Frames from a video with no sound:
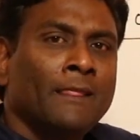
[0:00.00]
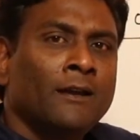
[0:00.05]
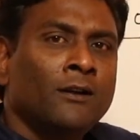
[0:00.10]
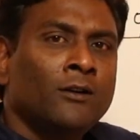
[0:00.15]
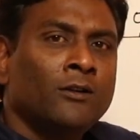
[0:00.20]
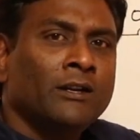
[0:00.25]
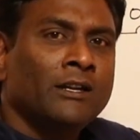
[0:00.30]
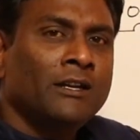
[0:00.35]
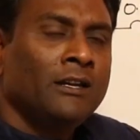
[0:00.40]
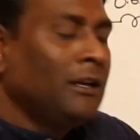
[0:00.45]

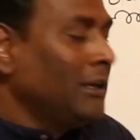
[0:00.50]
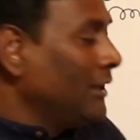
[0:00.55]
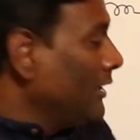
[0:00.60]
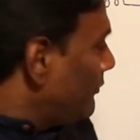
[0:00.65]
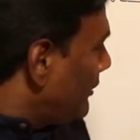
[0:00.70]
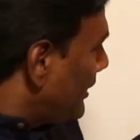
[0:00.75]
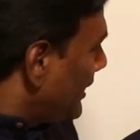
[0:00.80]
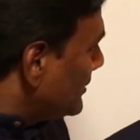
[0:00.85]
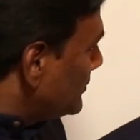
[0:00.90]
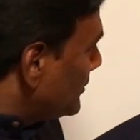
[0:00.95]
Okay.
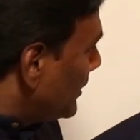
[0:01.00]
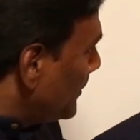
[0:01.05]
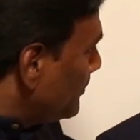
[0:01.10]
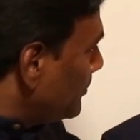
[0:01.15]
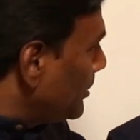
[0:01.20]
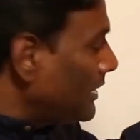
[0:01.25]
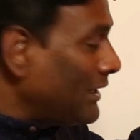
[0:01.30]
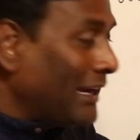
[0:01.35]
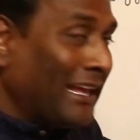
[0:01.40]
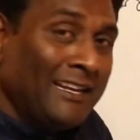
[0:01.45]
For
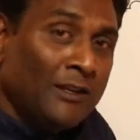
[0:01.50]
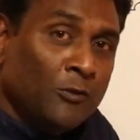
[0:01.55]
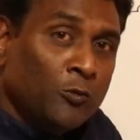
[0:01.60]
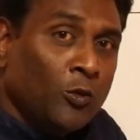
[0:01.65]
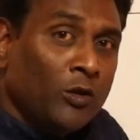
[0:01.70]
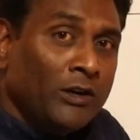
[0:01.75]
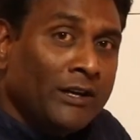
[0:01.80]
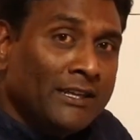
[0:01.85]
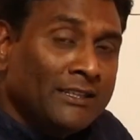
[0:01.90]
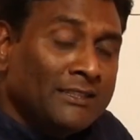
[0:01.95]
example, line
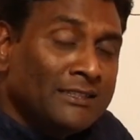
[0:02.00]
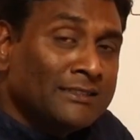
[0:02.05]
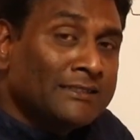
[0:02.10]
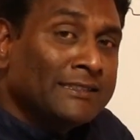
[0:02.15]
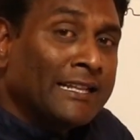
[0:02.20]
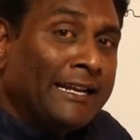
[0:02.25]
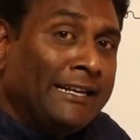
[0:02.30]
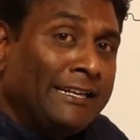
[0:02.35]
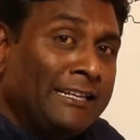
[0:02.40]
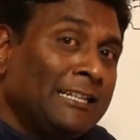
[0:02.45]
voltage is
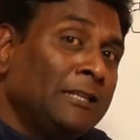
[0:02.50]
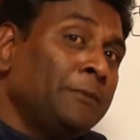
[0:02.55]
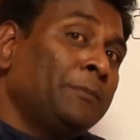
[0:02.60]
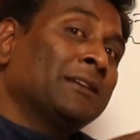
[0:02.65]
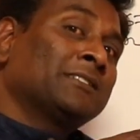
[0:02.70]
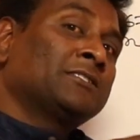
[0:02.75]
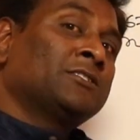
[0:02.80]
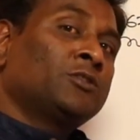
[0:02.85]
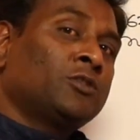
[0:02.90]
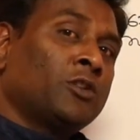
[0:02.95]

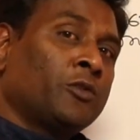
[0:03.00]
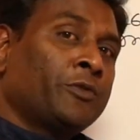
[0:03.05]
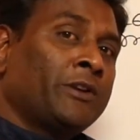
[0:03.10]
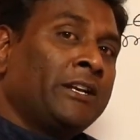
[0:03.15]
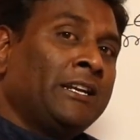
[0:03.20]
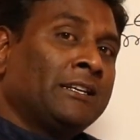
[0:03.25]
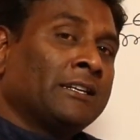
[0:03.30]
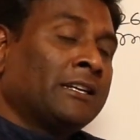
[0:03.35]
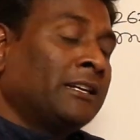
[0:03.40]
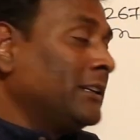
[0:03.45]
90% of
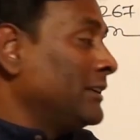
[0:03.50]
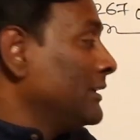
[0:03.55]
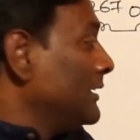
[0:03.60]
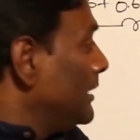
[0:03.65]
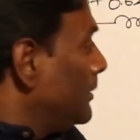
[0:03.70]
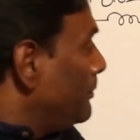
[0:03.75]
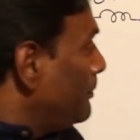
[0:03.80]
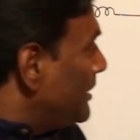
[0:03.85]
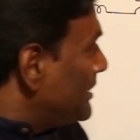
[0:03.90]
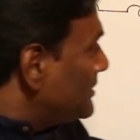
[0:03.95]
rated,
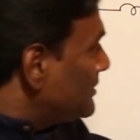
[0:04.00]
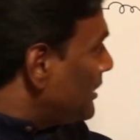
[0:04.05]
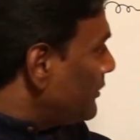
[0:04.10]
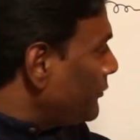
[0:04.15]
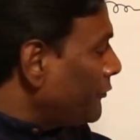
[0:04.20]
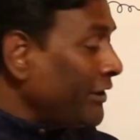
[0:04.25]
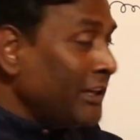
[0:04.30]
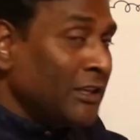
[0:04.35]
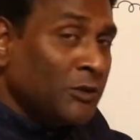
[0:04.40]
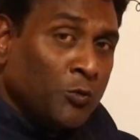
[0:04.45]
means
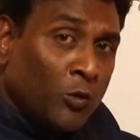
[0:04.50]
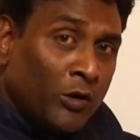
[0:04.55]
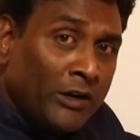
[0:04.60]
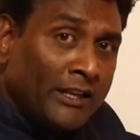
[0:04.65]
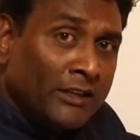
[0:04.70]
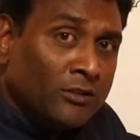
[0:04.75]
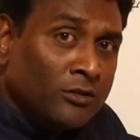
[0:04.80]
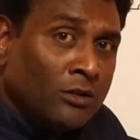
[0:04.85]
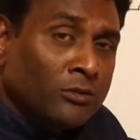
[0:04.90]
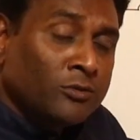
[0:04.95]
that phase
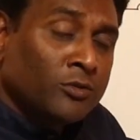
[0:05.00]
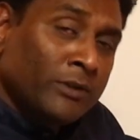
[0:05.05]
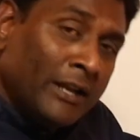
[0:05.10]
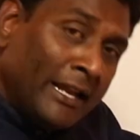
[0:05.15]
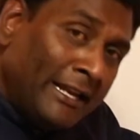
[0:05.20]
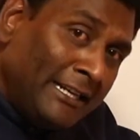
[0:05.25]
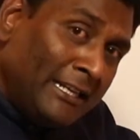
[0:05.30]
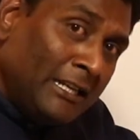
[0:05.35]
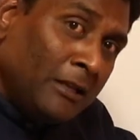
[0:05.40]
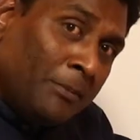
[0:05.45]
voltage also
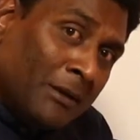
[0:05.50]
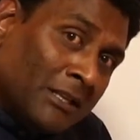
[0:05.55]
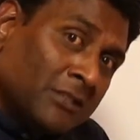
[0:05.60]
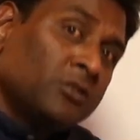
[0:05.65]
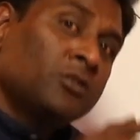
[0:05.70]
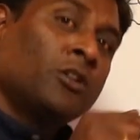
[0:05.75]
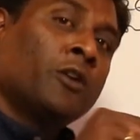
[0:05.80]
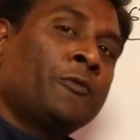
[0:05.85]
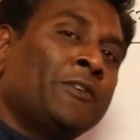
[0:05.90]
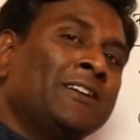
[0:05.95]

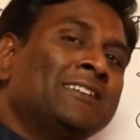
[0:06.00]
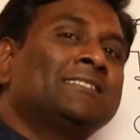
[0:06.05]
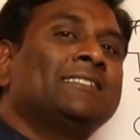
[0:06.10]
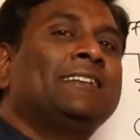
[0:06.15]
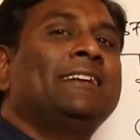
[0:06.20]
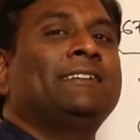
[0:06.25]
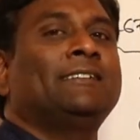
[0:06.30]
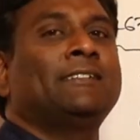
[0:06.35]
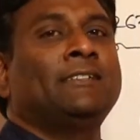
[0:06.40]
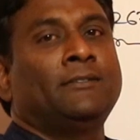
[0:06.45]
90% of its
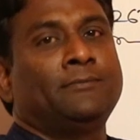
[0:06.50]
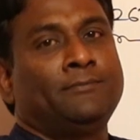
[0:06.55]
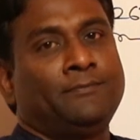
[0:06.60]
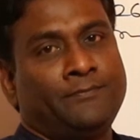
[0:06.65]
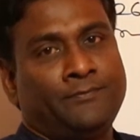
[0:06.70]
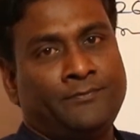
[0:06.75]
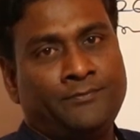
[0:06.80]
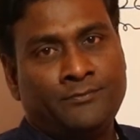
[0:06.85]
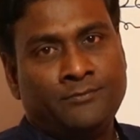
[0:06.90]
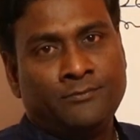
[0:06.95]
rated.
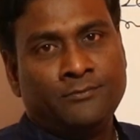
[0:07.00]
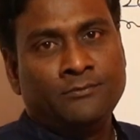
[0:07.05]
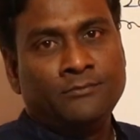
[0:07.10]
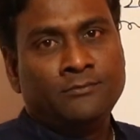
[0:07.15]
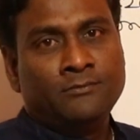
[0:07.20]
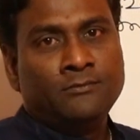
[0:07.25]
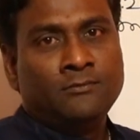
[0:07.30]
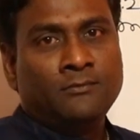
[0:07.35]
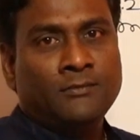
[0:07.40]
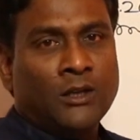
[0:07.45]

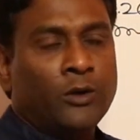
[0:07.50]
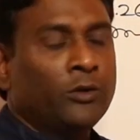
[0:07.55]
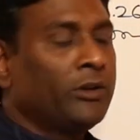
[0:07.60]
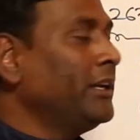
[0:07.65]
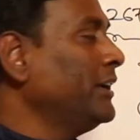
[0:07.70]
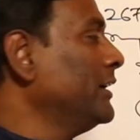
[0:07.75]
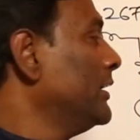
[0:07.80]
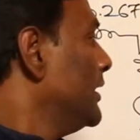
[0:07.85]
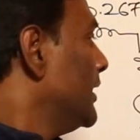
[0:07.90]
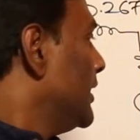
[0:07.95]

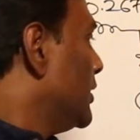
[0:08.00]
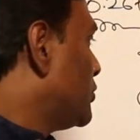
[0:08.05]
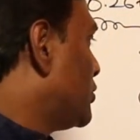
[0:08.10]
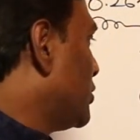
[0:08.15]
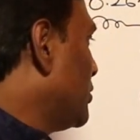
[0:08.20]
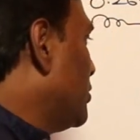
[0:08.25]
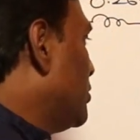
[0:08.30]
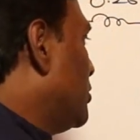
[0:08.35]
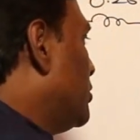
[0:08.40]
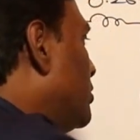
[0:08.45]
Okay.
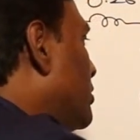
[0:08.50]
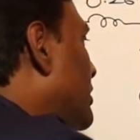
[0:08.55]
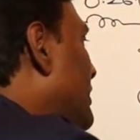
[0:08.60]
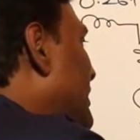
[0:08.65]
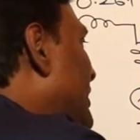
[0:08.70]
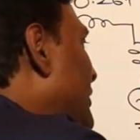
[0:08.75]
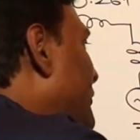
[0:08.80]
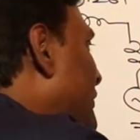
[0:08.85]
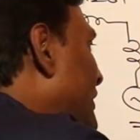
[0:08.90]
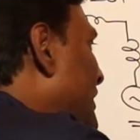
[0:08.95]
So
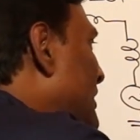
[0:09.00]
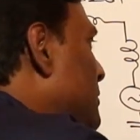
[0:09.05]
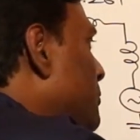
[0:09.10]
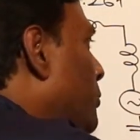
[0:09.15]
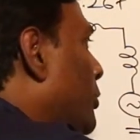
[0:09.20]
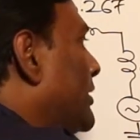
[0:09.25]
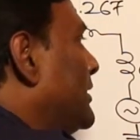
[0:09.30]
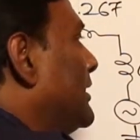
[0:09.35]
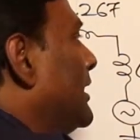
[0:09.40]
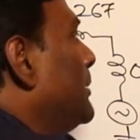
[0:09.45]
if it is
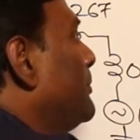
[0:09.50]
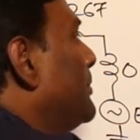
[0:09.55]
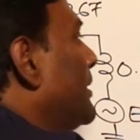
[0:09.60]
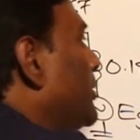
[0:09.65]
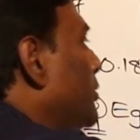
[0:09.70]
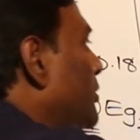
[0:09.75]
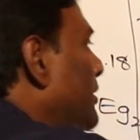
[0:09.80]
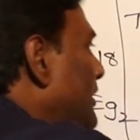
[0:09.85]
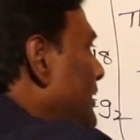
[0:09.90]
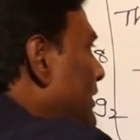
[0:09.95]
0.9 per
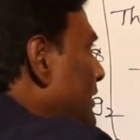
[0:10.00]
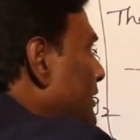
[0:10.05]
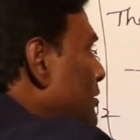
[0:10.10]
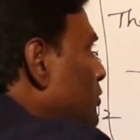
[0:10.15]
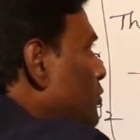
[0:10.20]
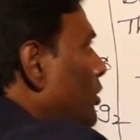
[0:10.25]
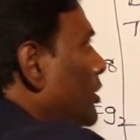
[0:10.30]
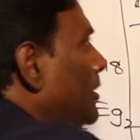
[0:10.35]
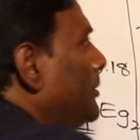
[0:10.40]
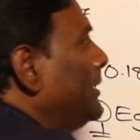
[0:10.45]
unit, it is
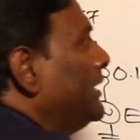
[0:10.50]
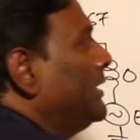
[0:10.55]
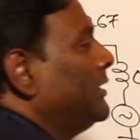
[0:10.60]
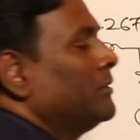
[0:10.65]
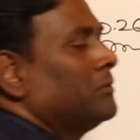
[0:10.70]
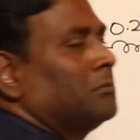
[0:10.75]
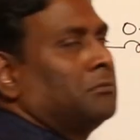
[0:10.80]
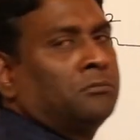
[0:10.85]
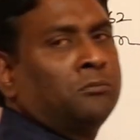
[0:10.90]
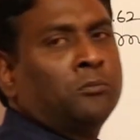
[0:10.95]
going to be
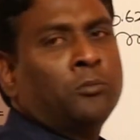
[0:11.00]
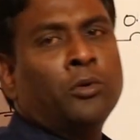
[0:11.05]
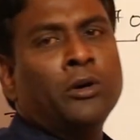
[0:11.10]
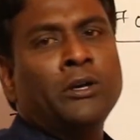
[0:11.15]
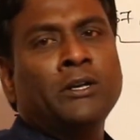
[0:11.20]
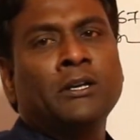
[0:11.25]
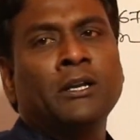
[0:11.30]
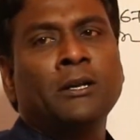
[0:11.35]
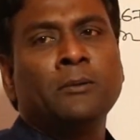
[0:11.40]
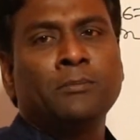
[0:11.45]

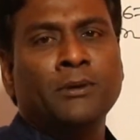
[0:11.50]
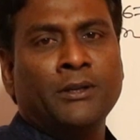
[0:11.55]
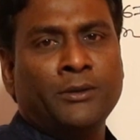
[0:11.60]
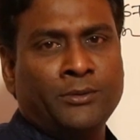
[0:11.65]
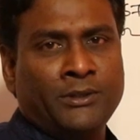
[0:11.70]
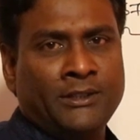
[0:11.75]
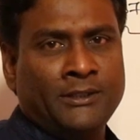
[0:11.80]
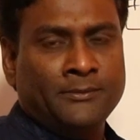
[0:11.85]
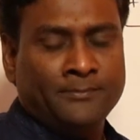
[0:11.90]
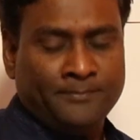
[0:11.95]
0.9 per
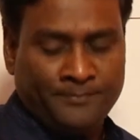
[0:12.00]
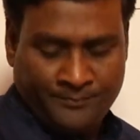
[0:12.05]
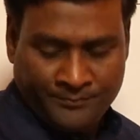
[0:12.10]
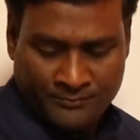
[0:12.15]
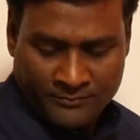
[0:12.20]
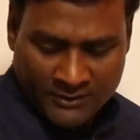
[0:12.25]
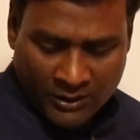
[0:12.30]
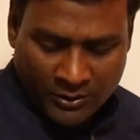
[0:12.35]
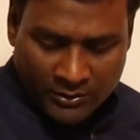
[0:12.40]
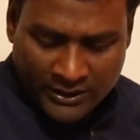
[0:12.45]
unit.
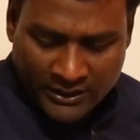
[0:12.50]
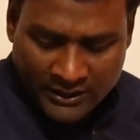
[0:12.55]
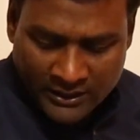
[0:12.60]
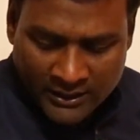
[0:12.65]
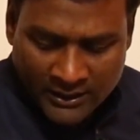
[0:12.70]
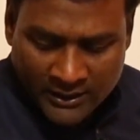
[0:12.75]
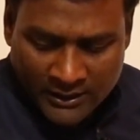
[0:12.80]
Okay.